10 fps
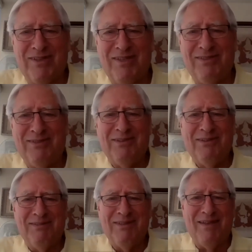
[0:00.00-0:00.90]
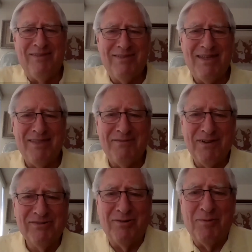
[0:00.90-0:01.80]
than the
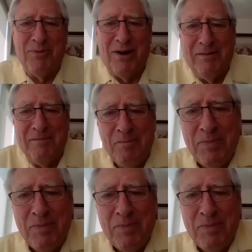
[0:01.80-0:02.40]
fictional part,